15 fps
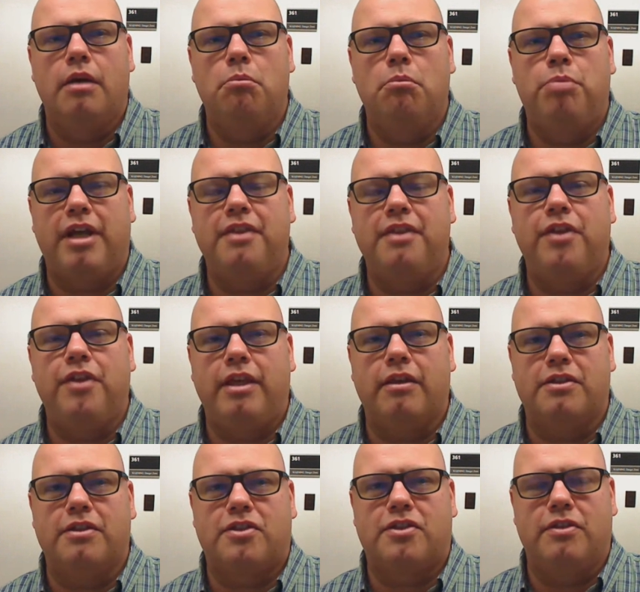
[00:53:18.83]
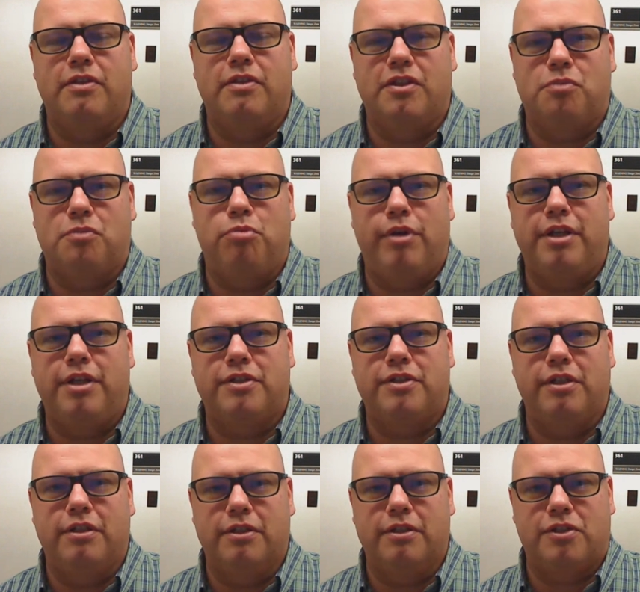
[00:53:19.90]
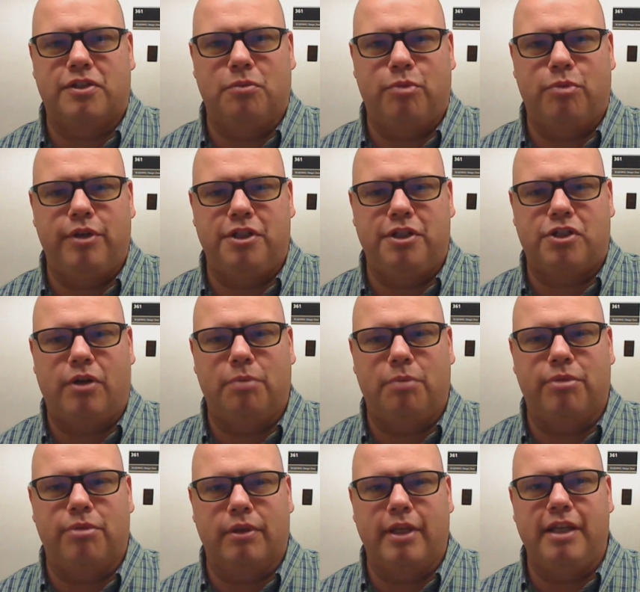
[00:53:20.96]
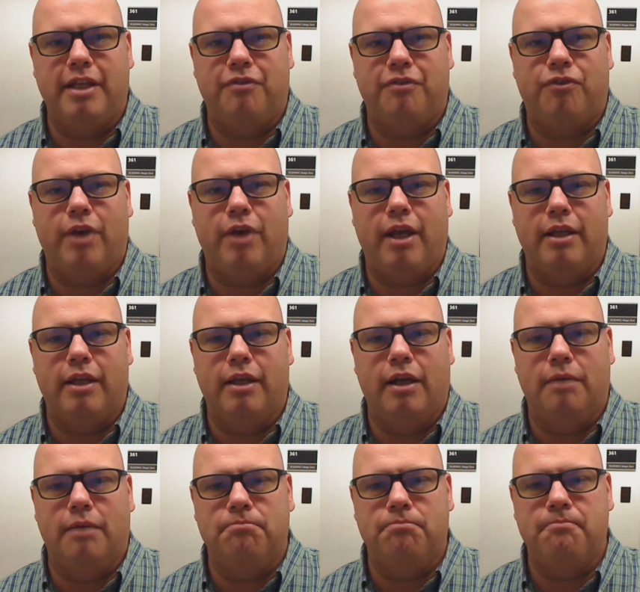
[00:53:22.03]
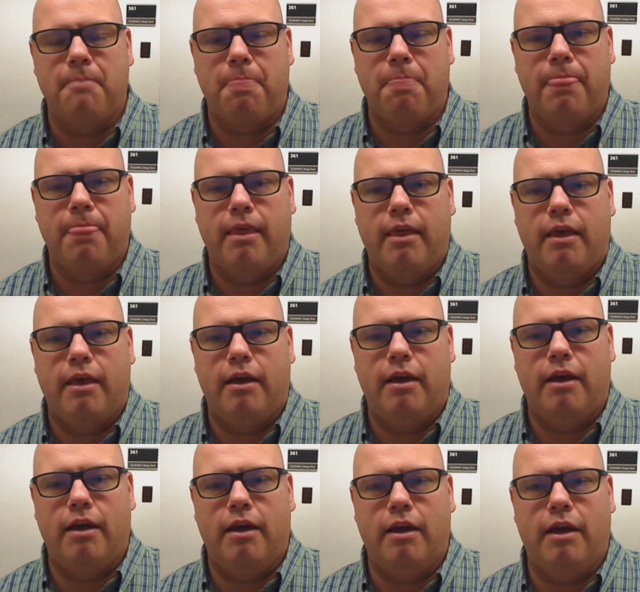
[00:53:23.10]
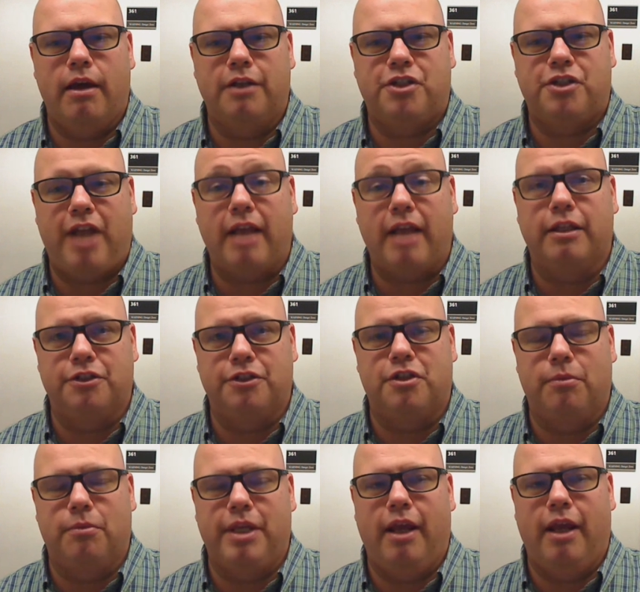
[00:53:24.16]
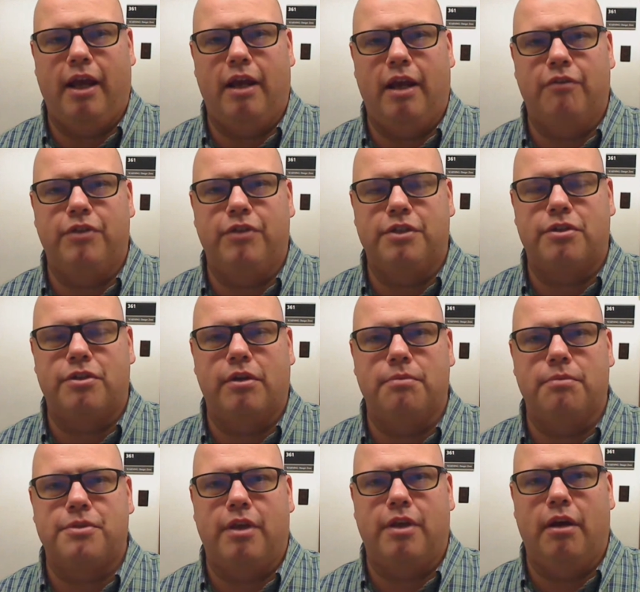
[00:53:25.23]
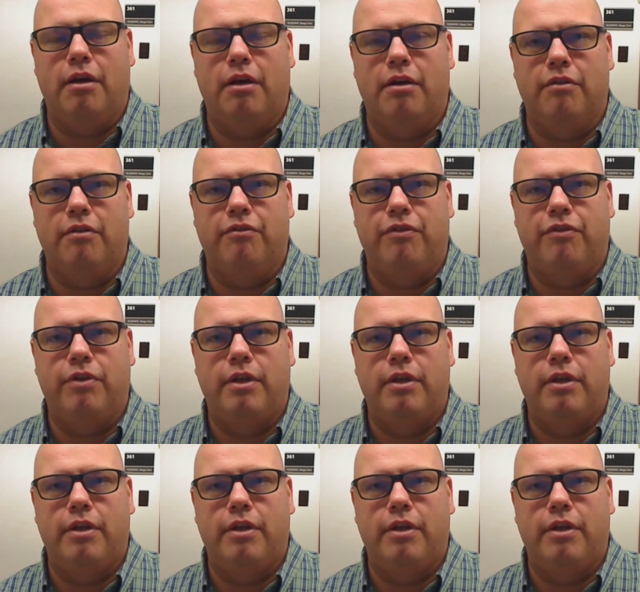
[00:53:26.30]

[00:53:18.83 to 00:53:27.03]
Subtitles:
But I think this brings into some pretty sharp relief a challenge that we have in terms of